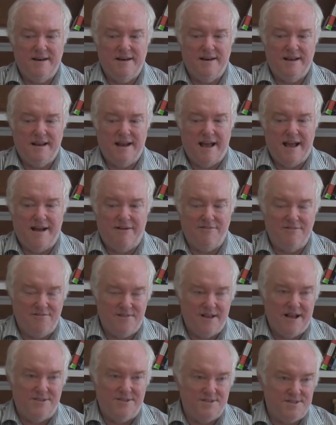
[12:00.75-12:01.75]
have
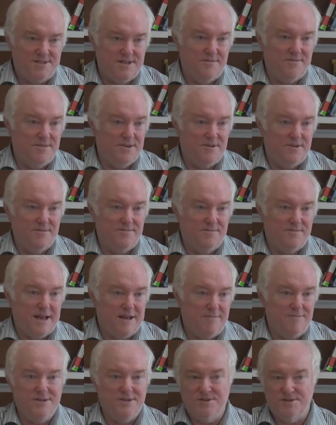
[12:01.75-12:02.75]
found some that
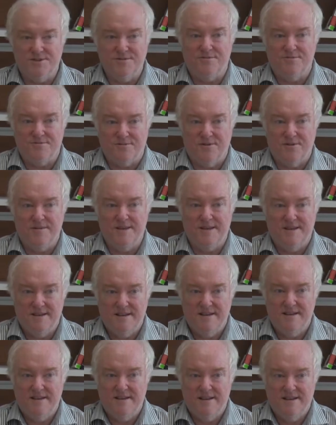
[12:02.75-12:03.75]
have been useful for me.
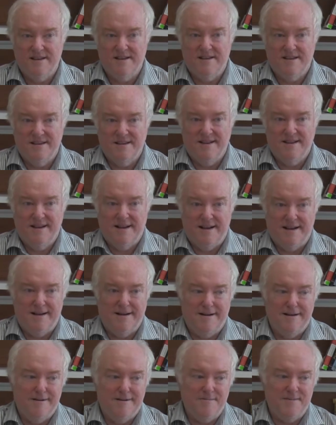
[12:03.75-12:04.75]

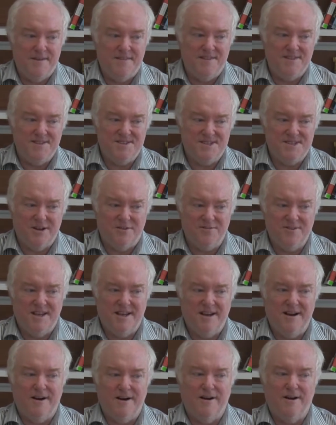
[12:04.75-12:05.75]
And then
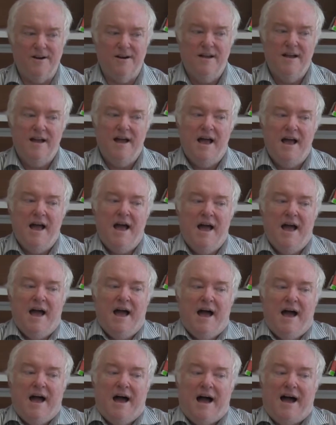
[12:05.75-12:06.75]
self-care,
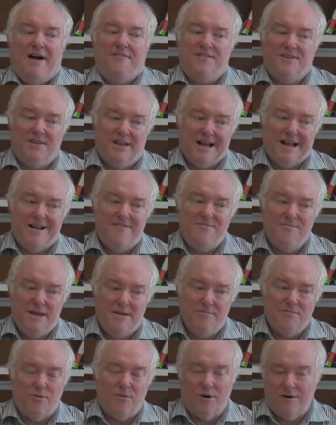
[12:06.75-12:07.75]
I feel like I've
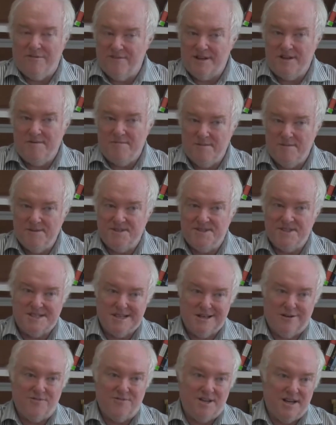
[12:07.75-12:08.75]
made more of a commitment to
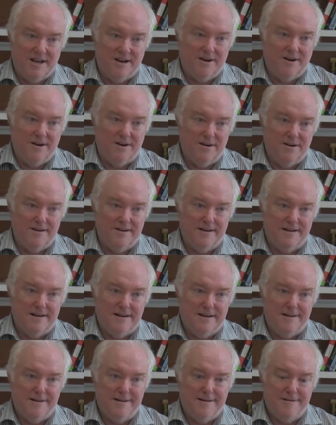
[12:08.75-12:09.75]
self-care
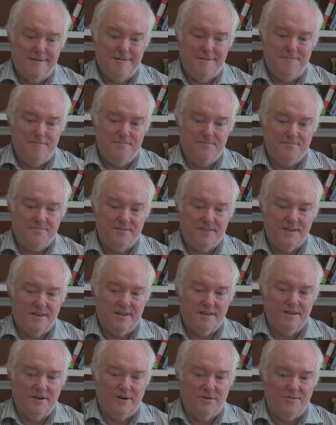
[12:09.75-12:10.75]

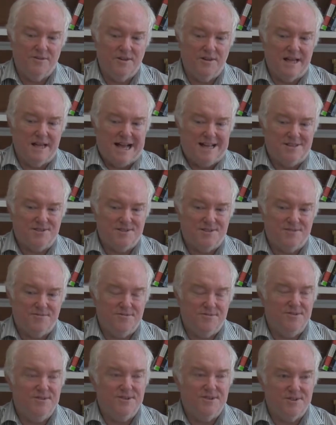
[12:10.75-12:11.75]
over the last
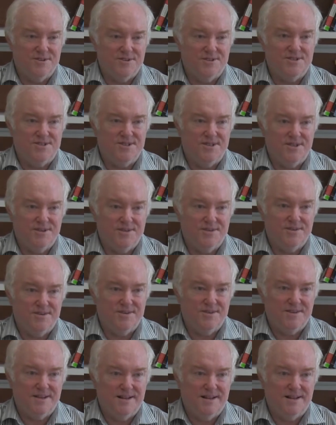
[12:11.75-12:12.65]
few years too,